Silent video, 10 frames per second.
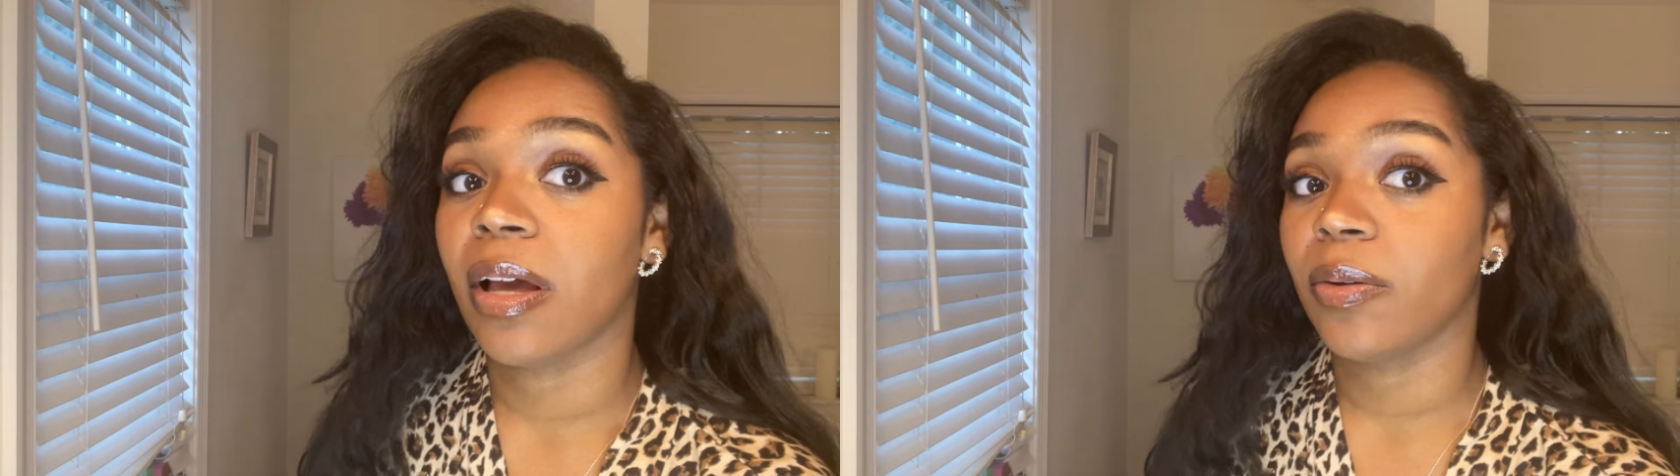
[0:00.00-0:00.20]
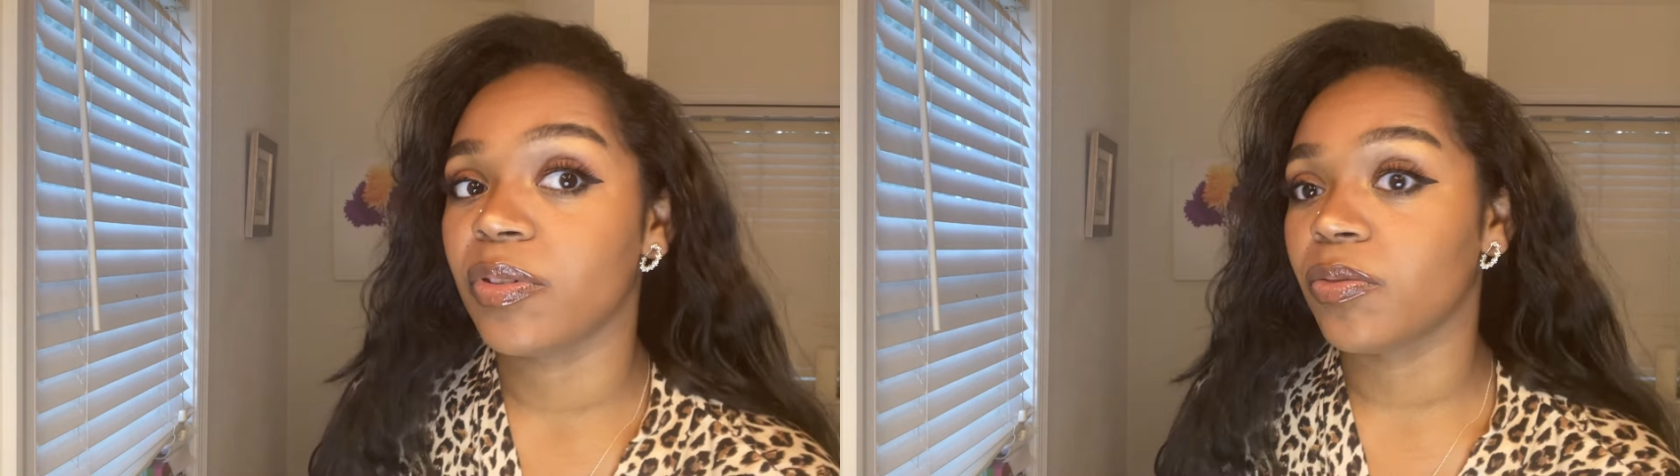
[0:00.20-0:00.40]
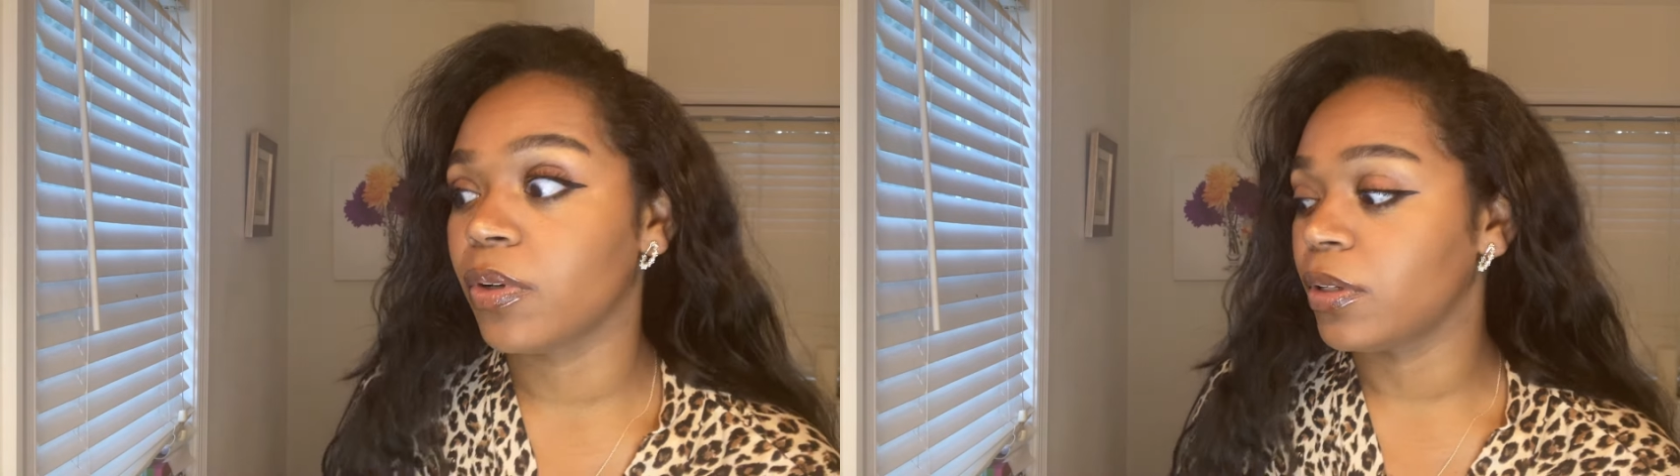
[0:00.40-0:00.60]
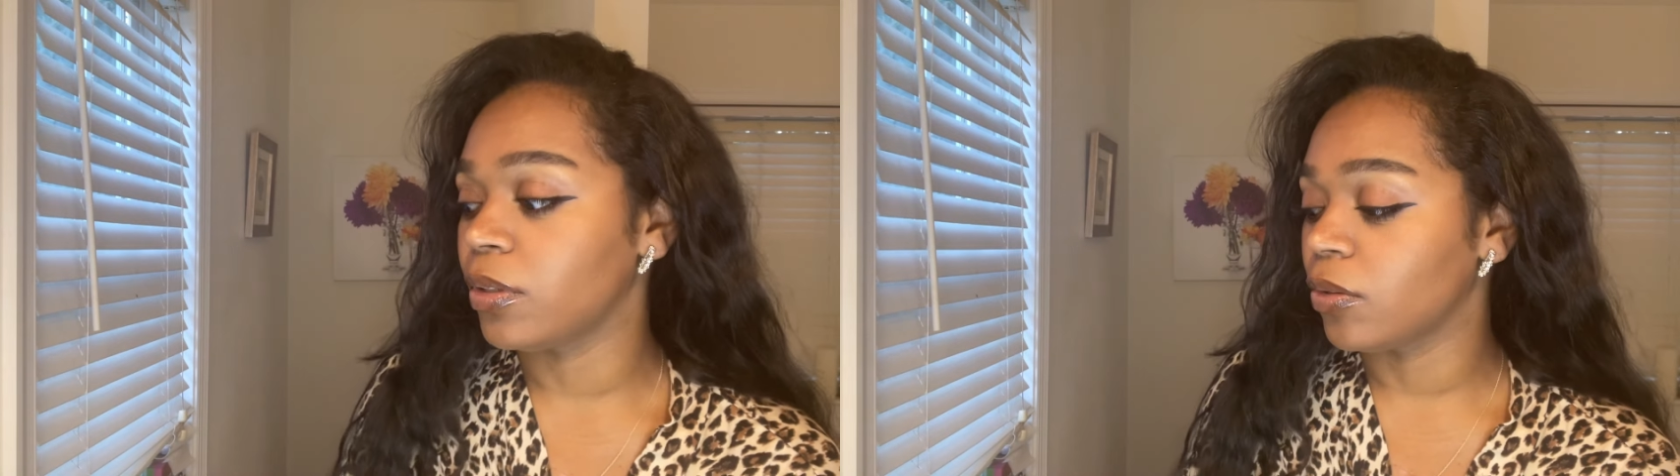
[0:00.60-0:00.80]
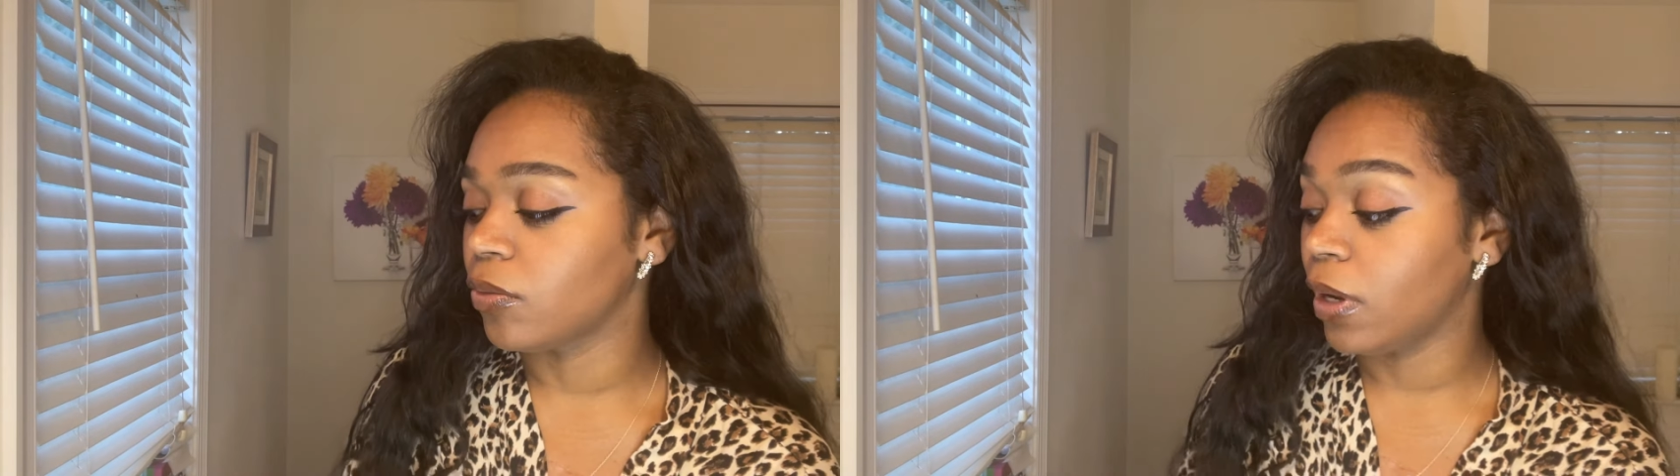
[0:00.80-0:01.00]
I was
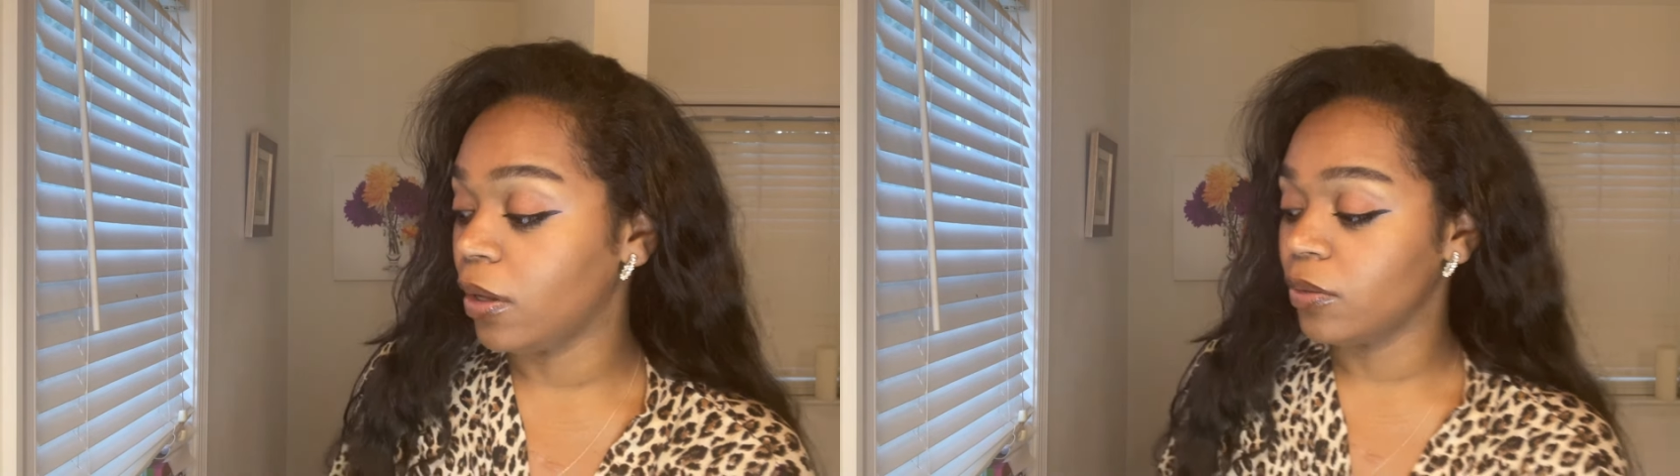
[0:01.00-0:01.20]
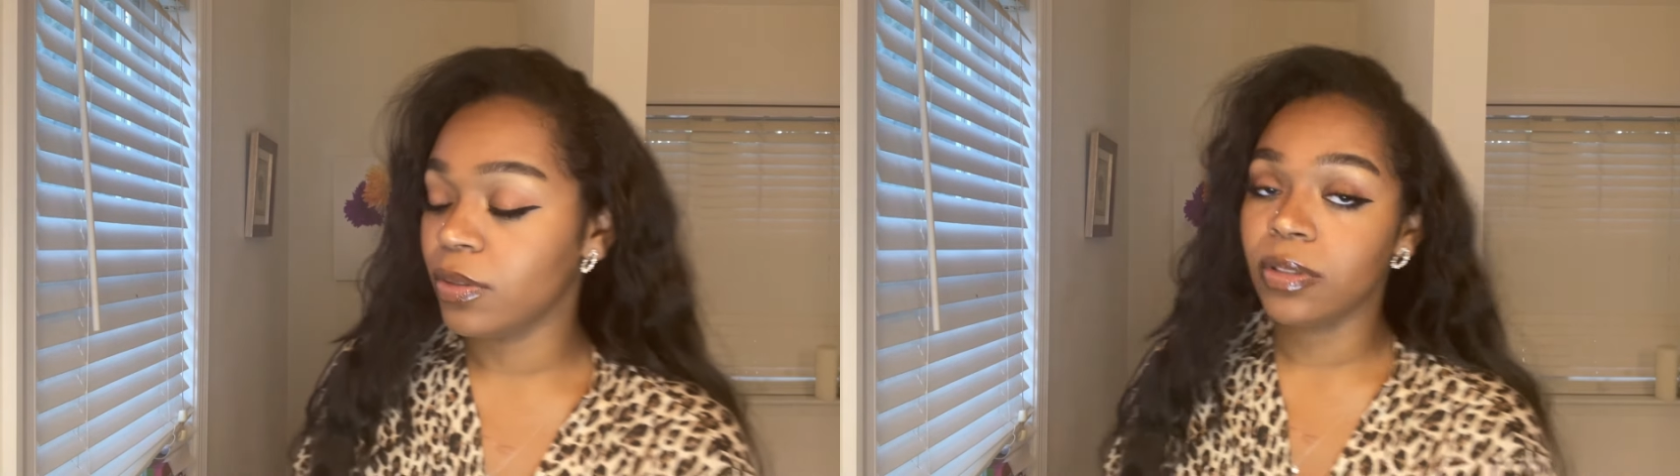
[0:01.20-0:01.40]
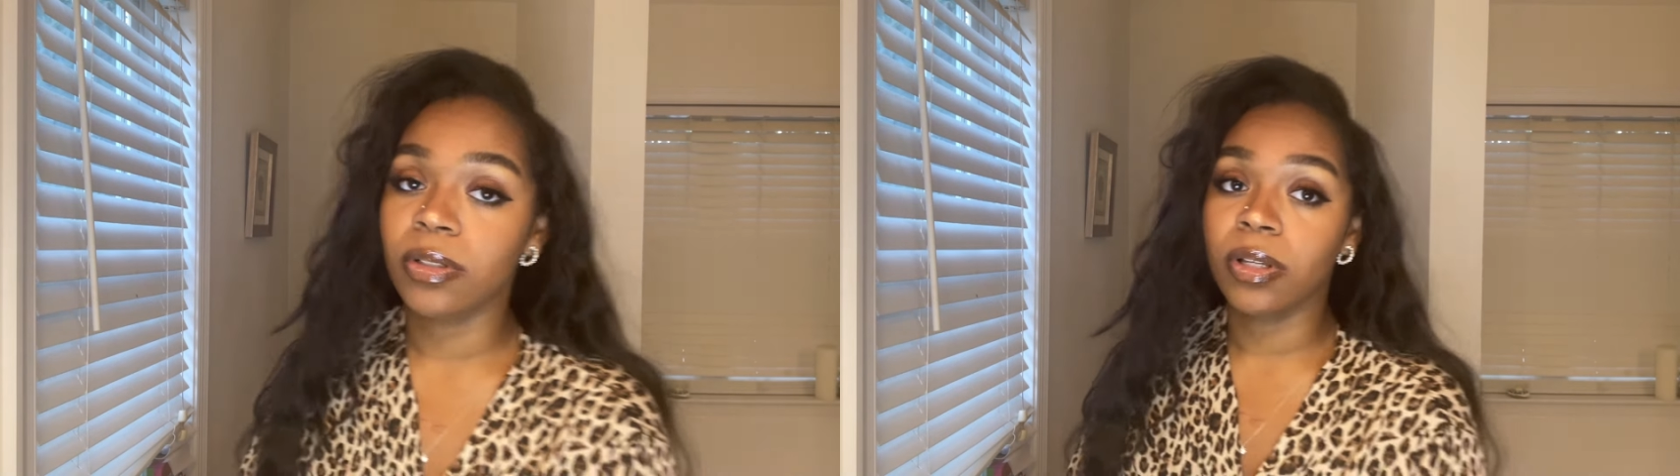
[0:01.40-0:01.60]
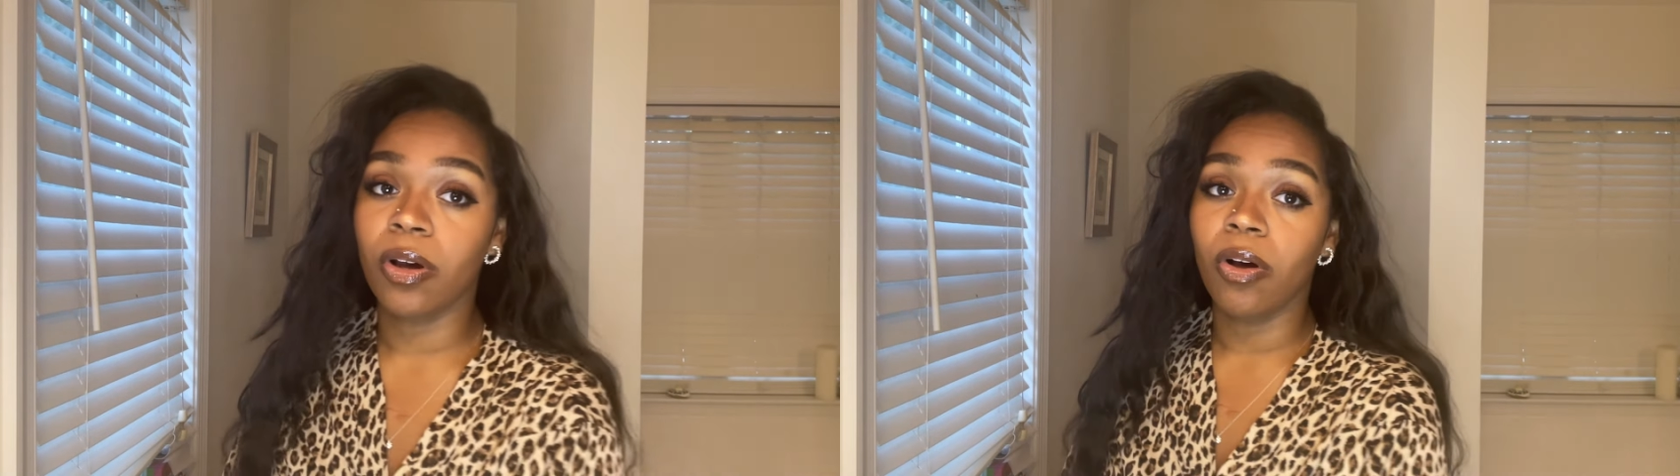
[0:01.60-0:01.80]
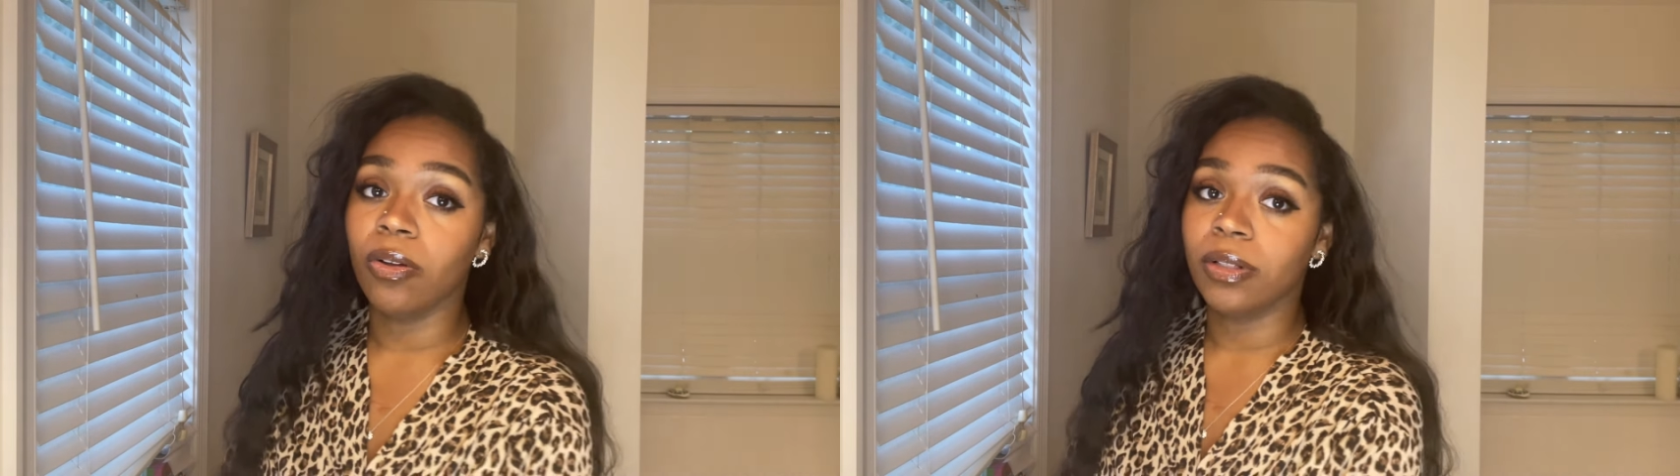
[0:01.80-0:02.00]
running around like
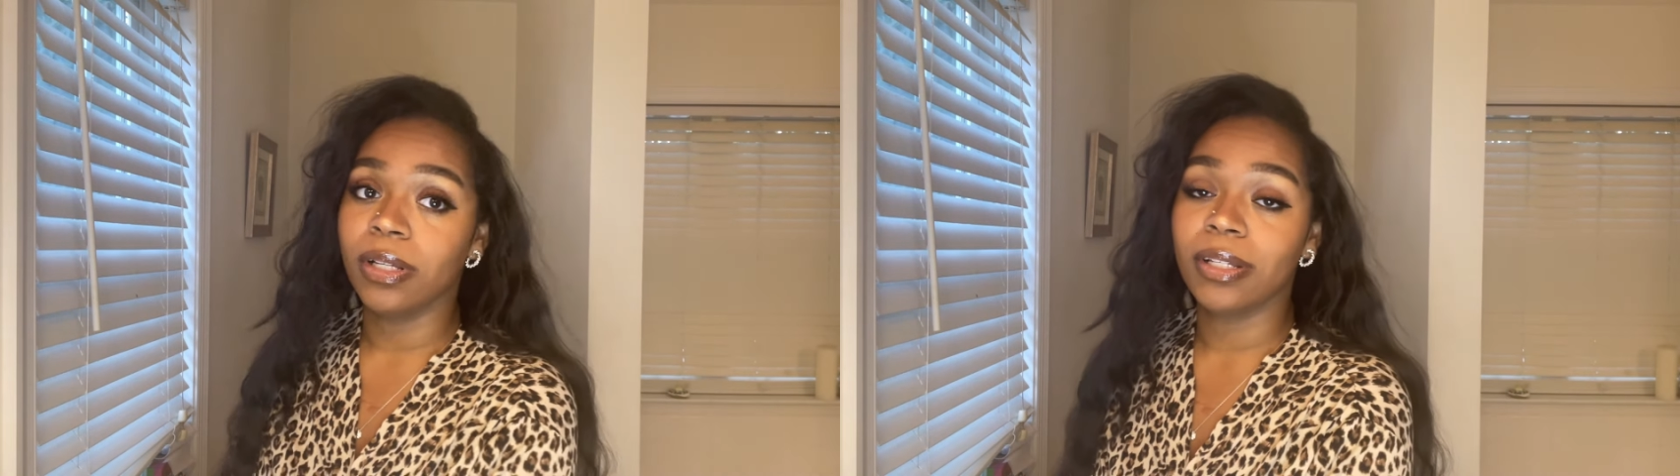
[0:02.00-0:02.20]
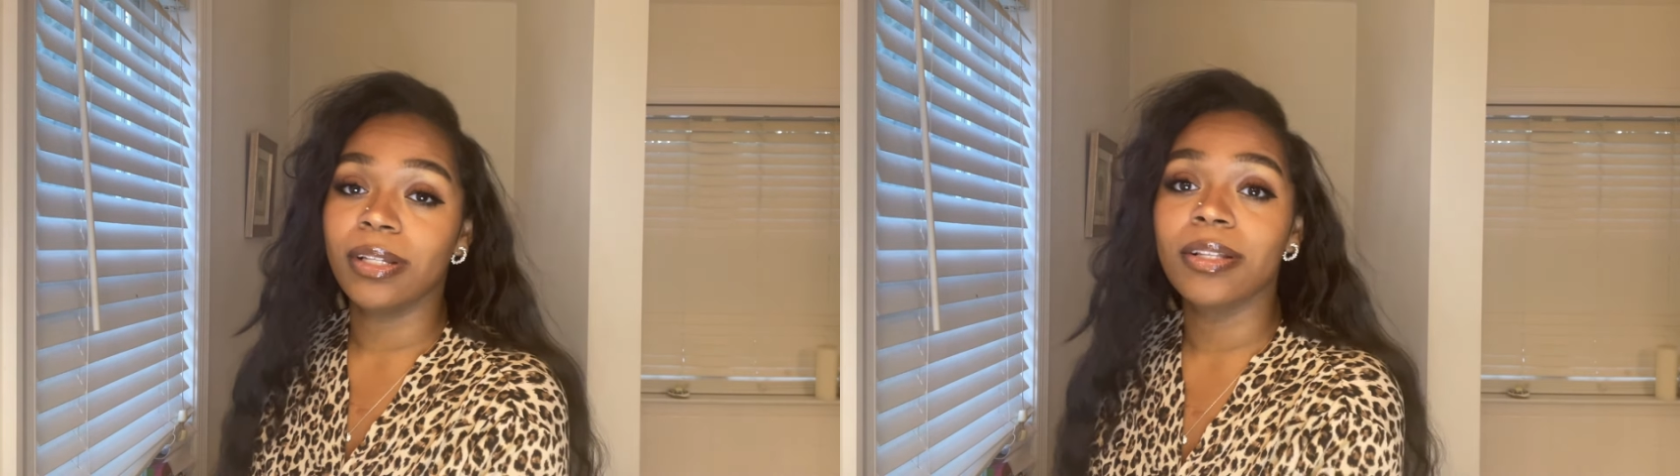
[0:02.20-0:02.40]
all night,